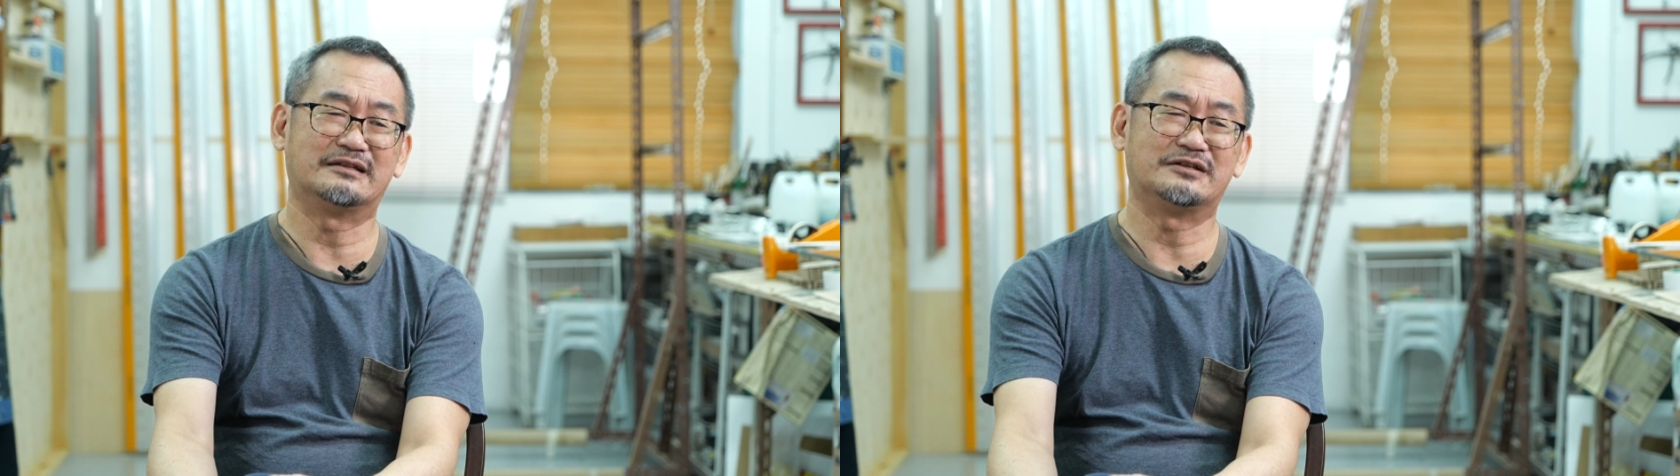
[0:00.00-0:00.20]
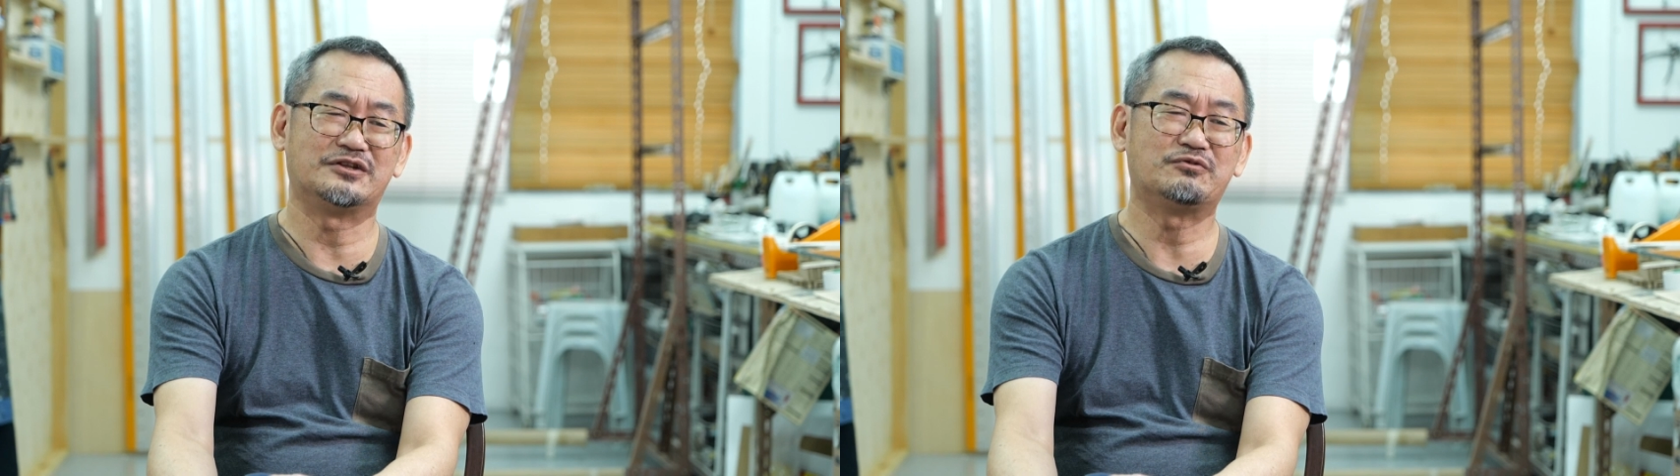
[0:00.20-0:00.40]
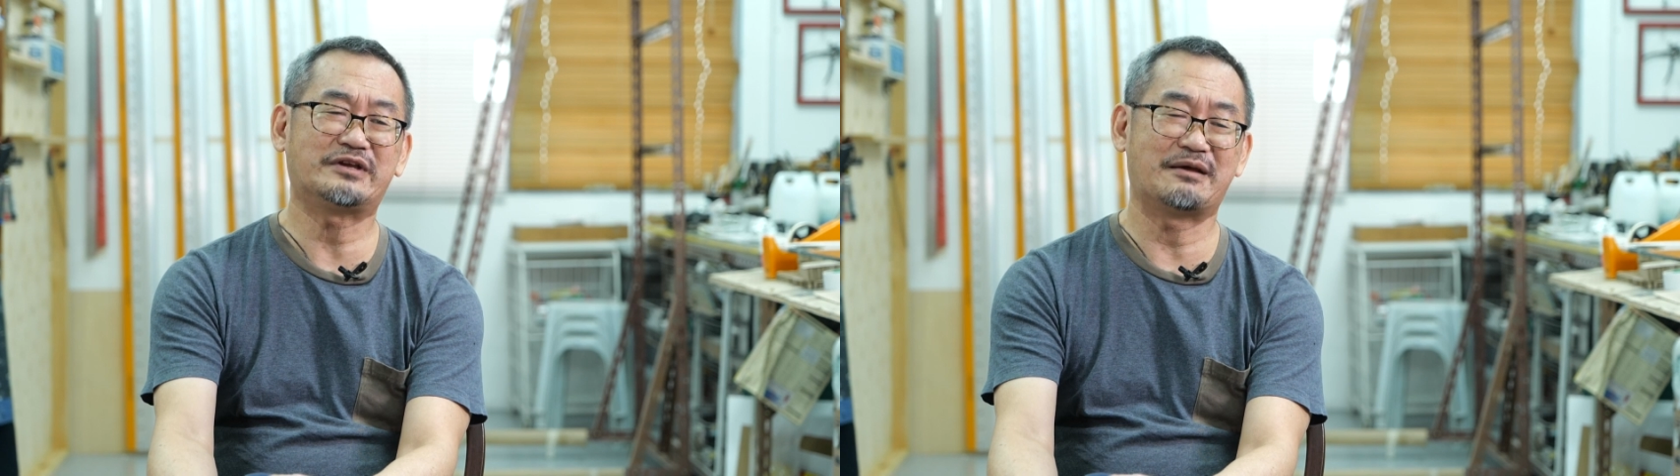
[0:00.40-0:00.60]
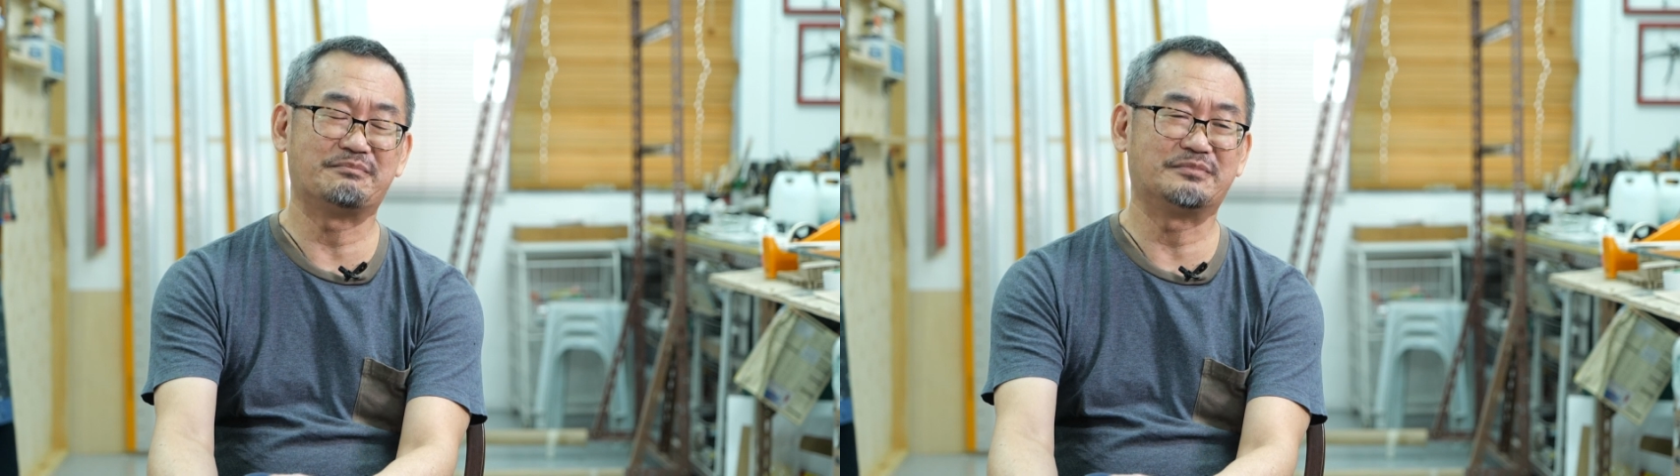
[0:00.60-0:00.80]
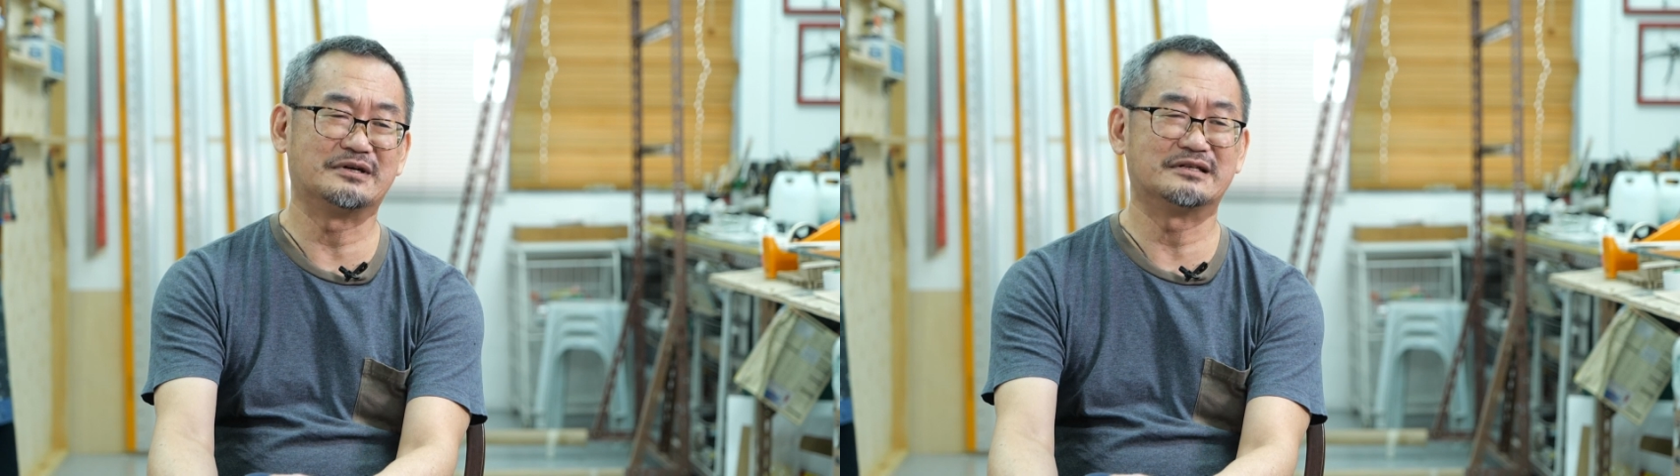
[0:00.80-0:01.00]
in the new
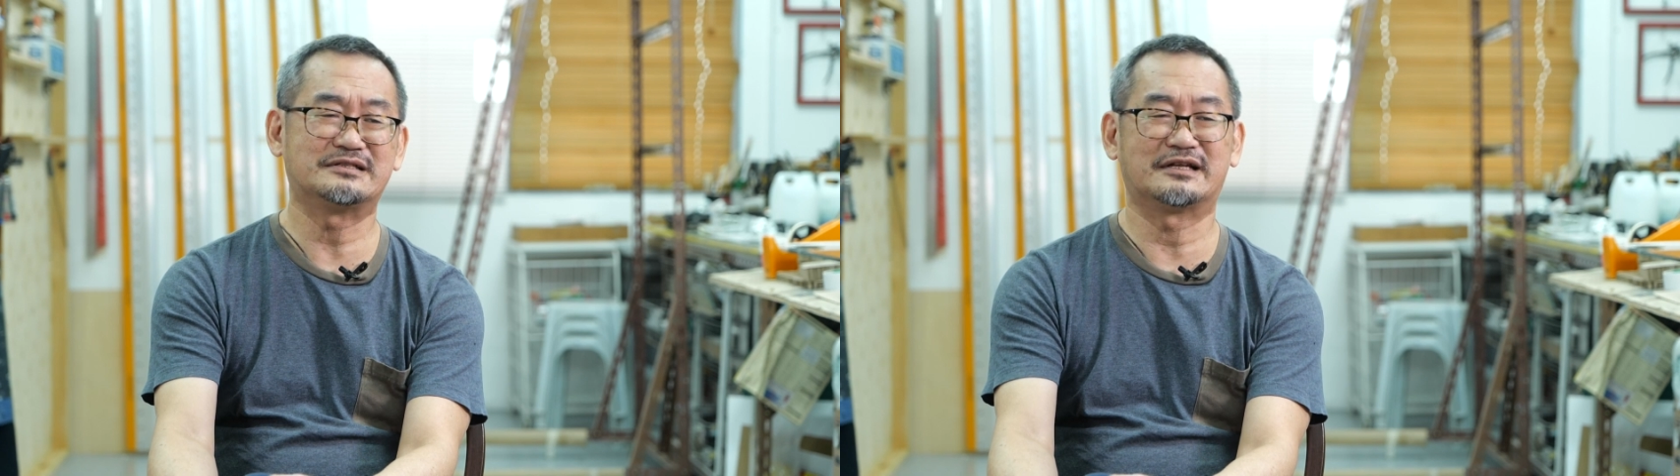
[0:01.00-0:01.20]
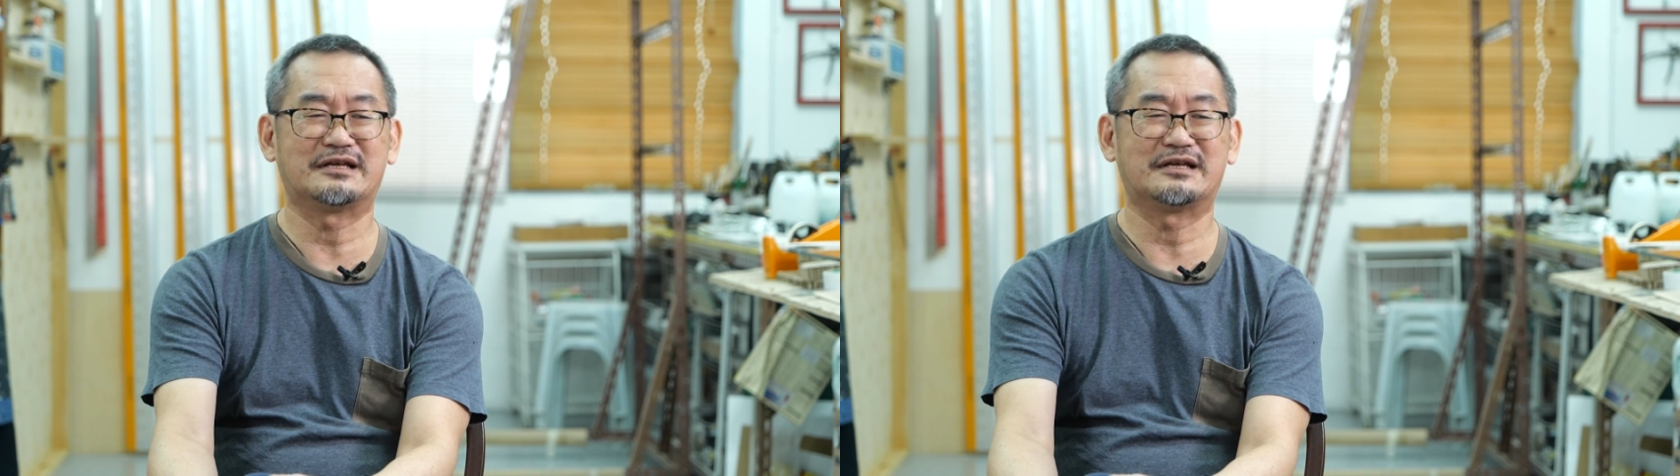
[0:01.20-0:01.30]
campus.